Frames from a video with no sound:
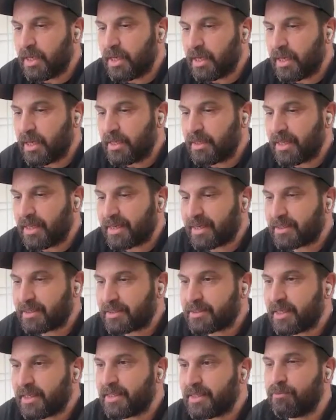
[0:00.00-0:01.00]
And like I
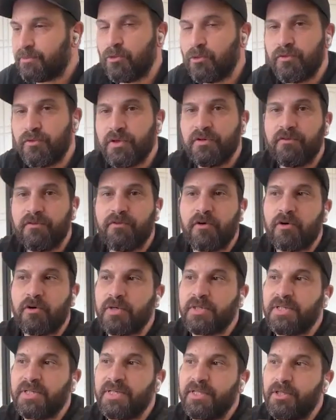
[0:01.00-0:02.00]
said, moving
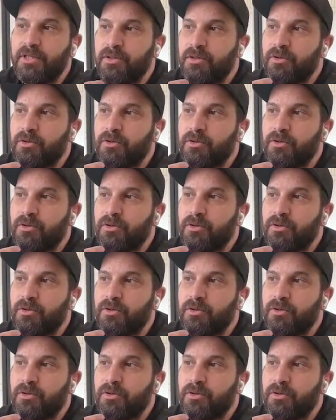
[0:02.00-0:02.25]
forward and